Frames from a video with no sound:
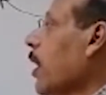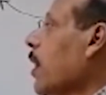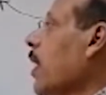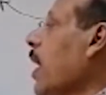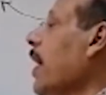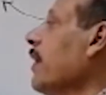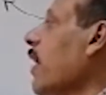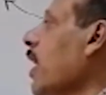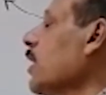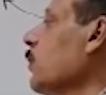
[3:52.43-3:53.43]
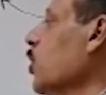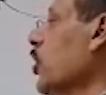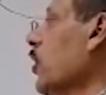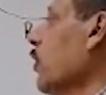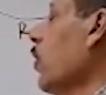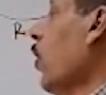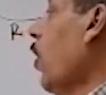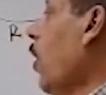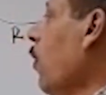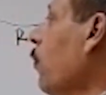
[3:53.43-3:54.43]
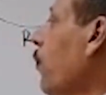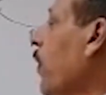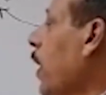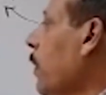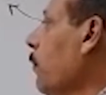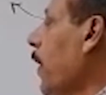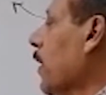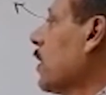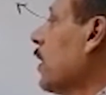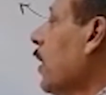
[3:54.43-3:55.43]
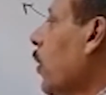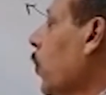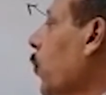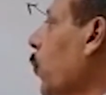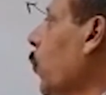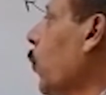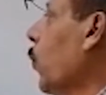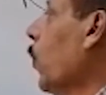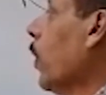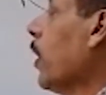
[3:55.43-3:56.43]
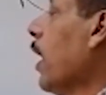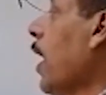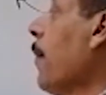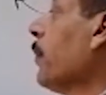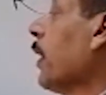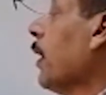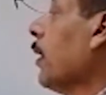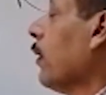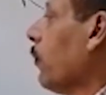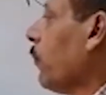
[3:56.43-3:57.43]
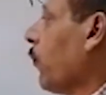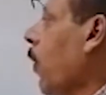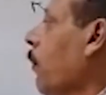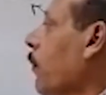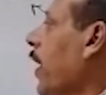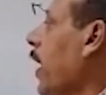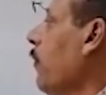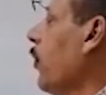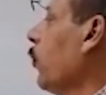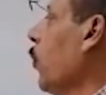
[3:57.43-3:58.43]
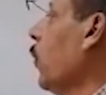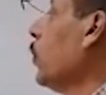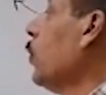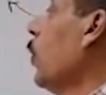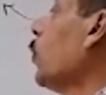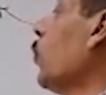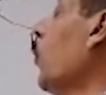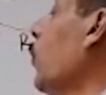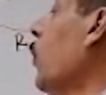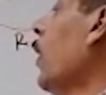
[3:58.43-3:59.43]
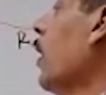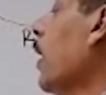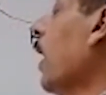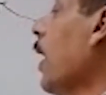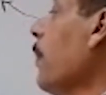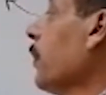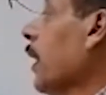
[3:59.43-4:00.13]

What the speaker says: the transmission of the impulse through the from the AB node to the